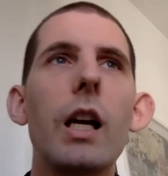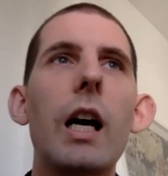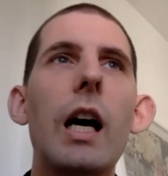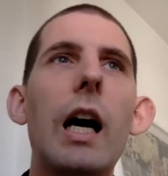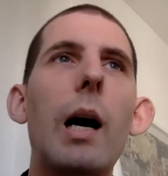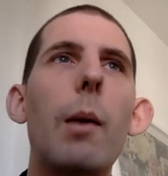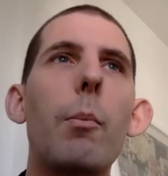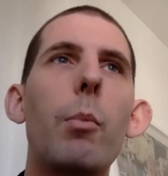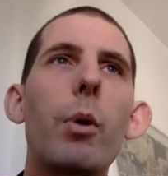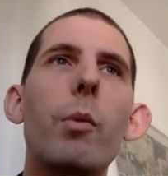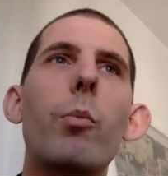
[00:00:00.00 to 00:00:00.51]

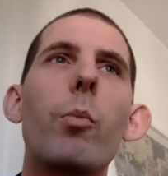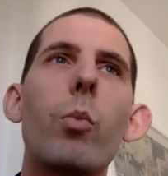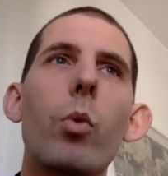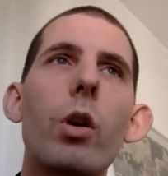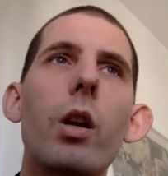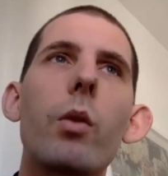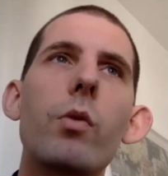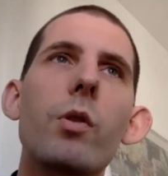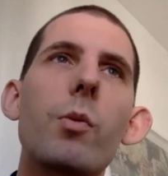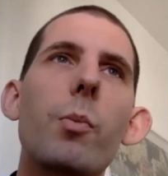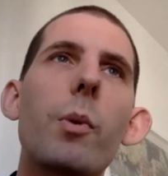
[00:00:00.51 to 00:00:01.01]
But what
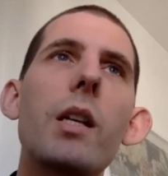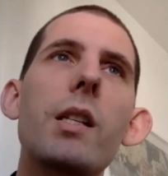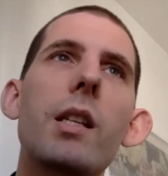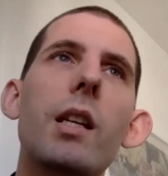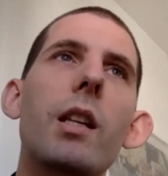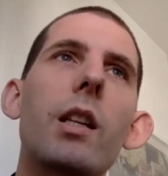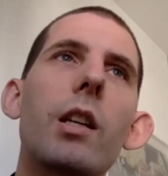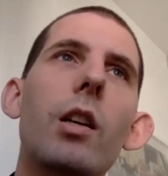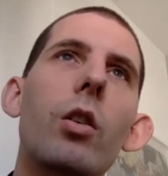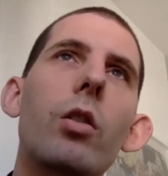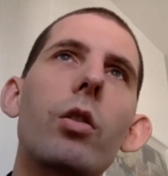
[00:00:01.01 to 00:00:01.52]
I was
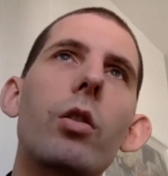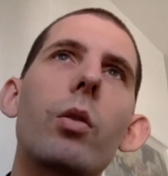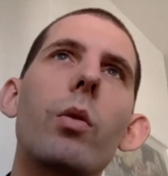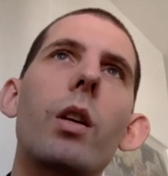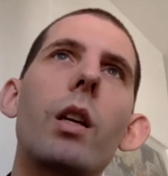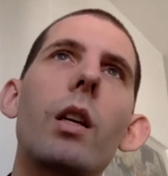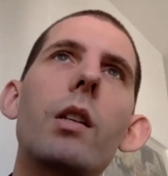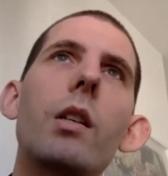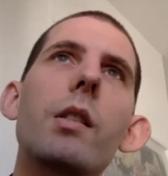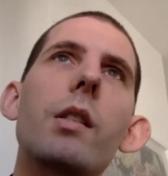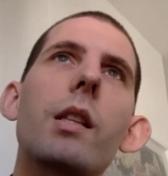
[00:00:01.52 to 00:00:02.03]
basically
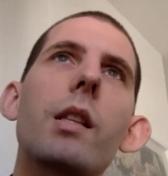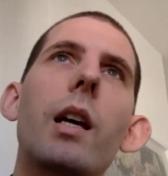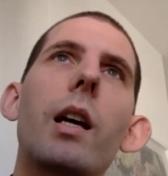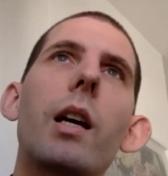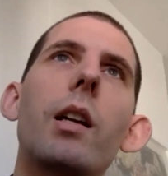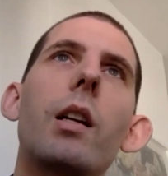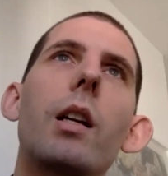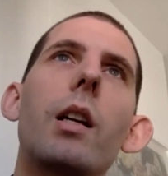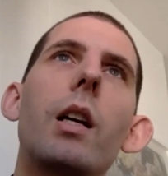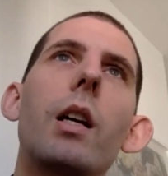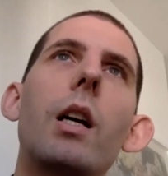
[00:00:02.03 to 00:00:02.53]
arguing is that
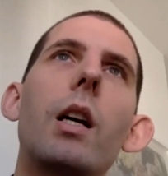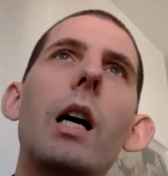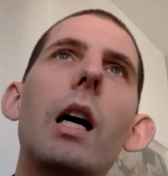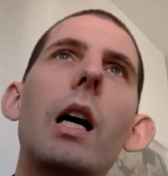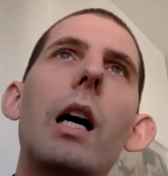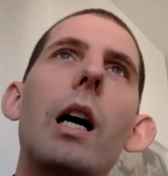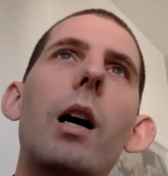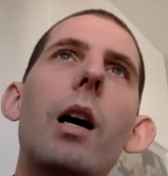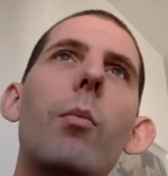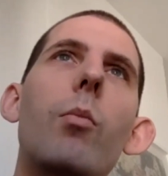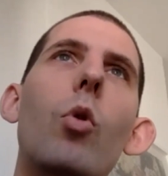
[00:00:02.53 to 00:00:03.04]

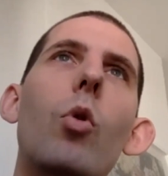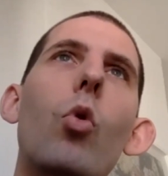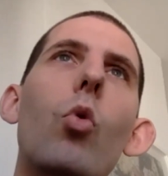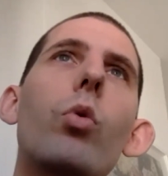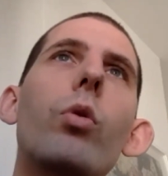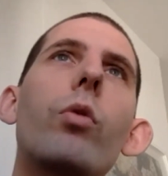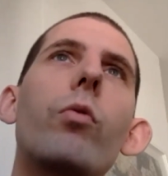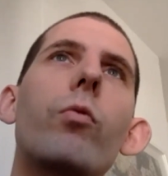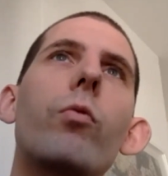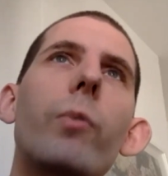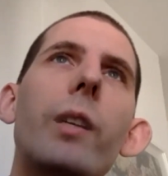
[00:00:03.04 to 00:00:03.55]
all
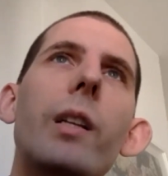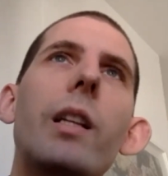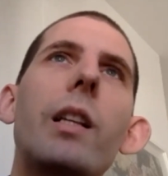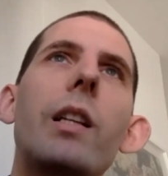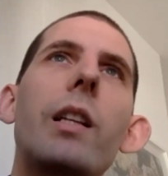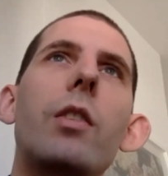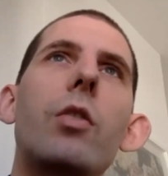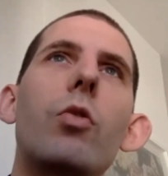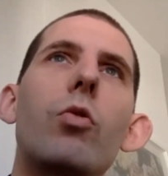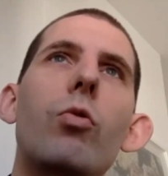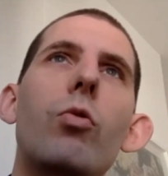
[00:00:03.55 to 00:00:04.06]
the
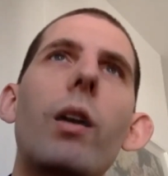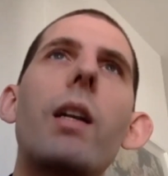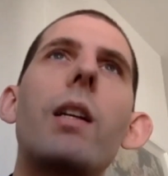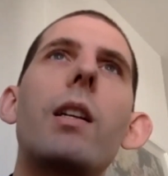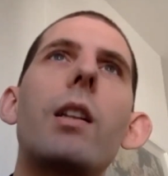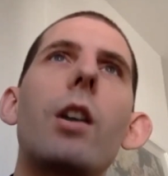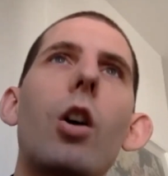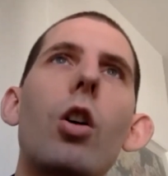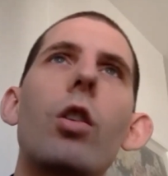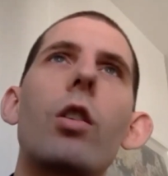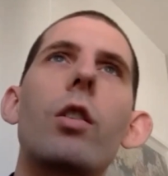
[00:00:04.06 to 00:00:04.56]
really great
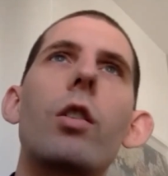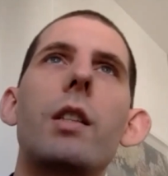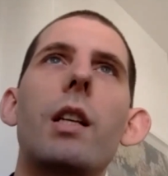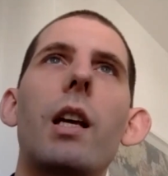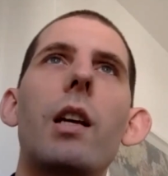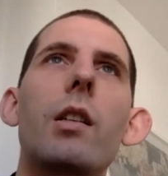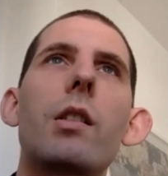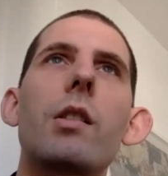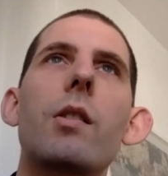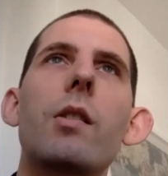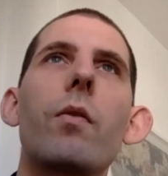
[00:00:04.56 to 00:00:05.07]

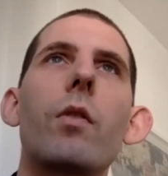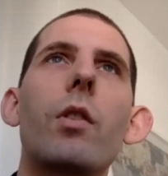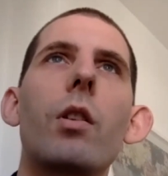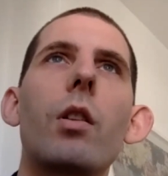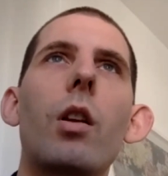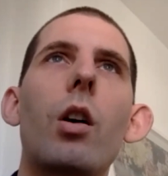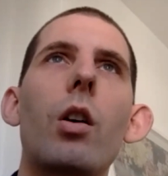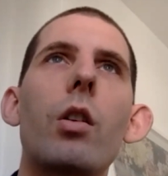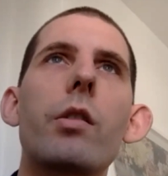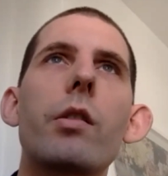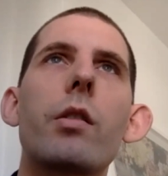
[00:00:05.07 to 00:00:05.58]
architects of the
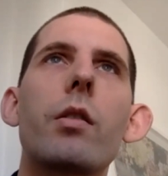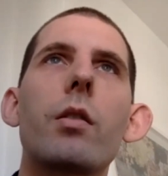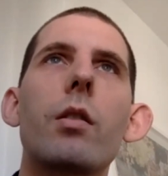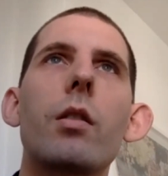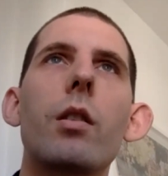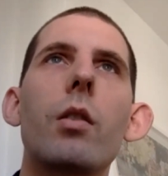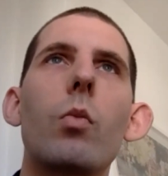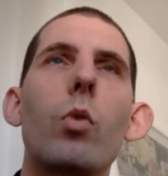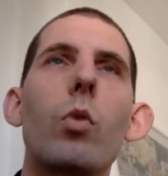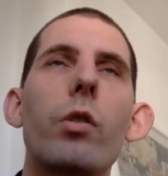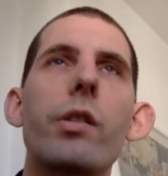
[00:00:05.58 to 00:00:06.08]
last,
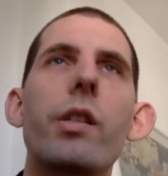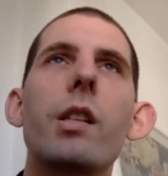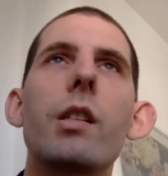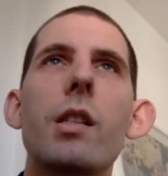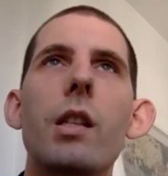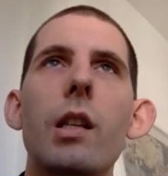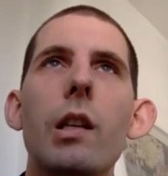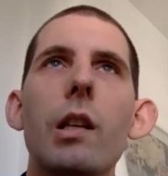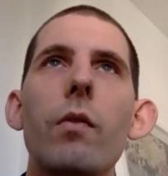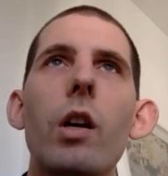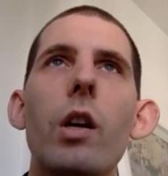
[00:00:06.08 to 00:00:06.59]
since
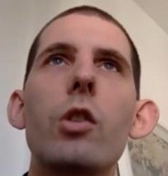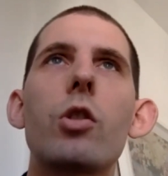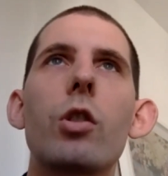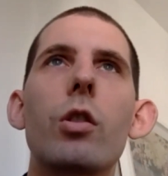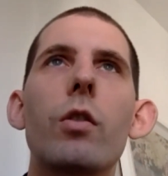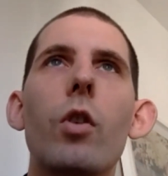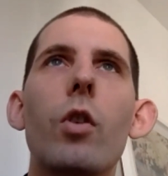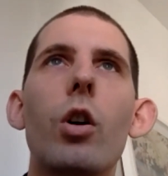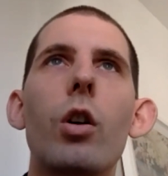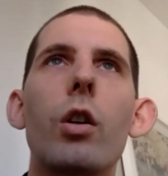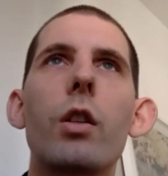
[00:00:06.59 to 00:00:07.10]
the invention
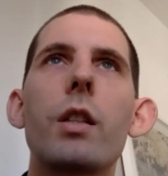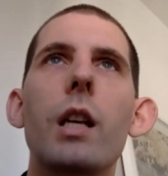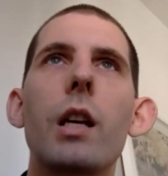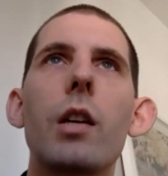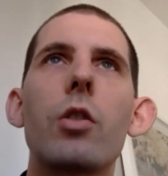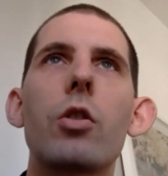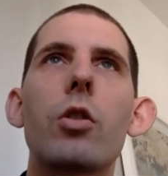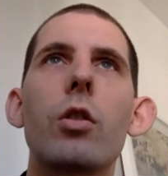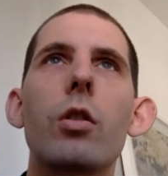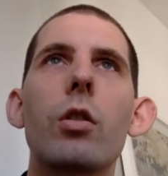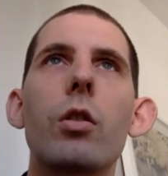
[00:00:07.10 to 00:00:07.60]
of
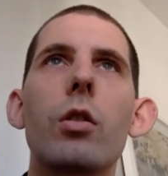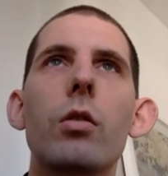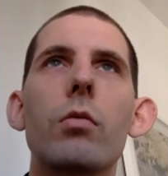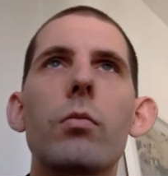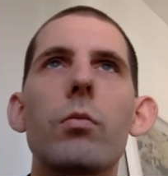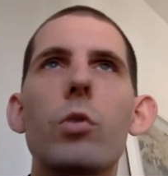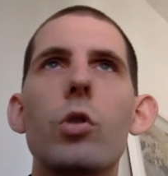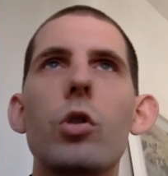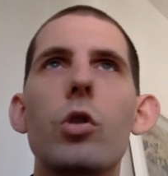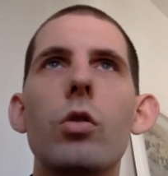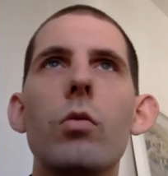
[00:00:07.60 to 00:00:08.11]
architecture
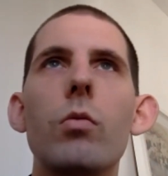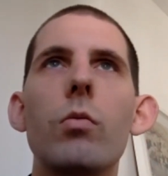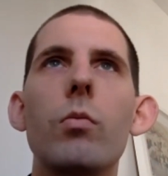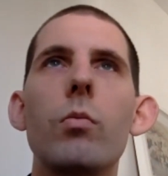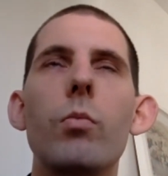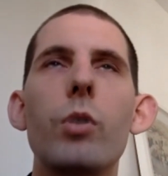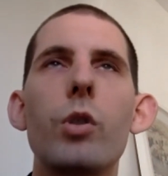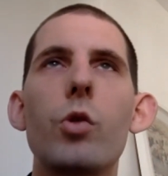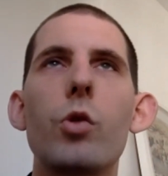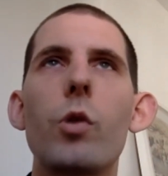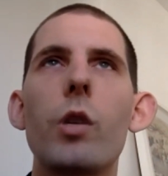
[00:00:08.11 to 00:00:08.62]

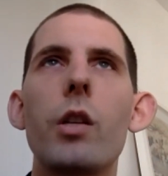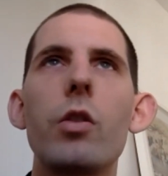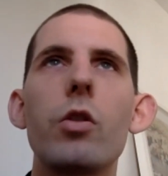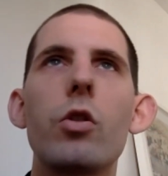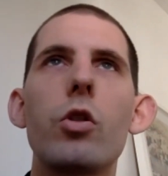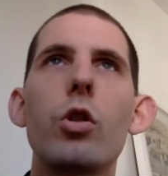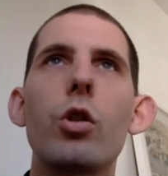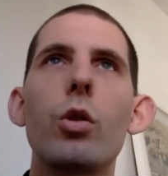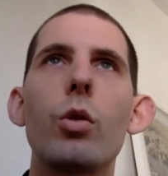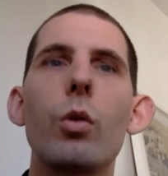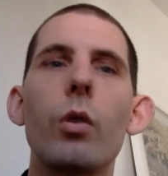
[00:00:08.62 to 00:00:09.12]
between
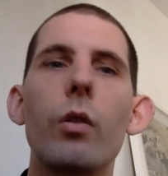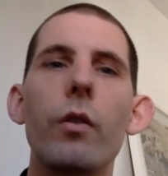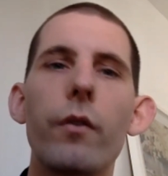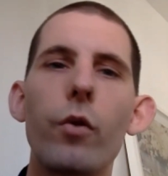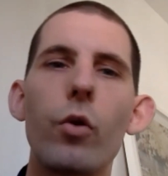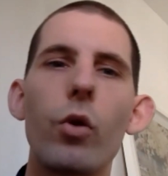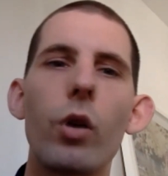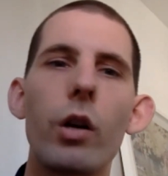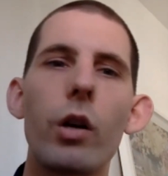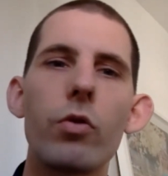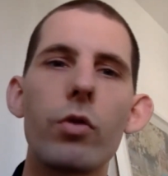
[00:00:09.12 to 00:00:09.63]
200 and
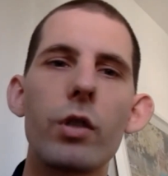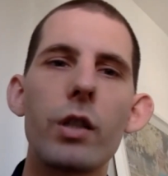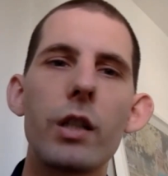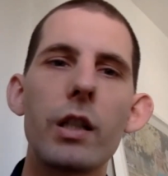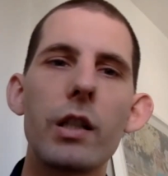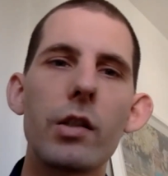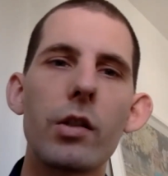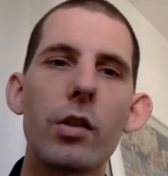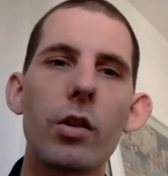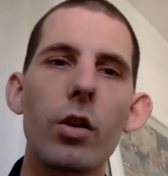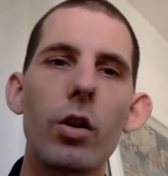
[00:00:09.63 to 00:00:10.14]
400
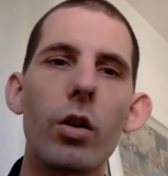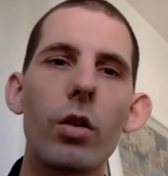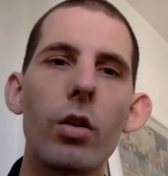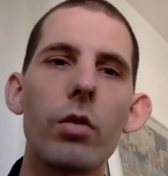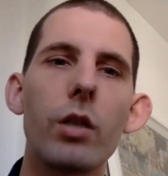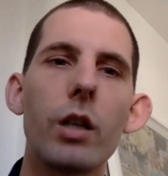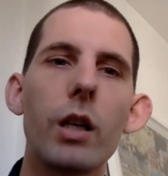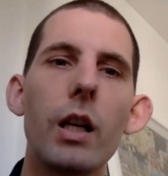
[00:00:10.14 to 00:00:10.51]
years ago,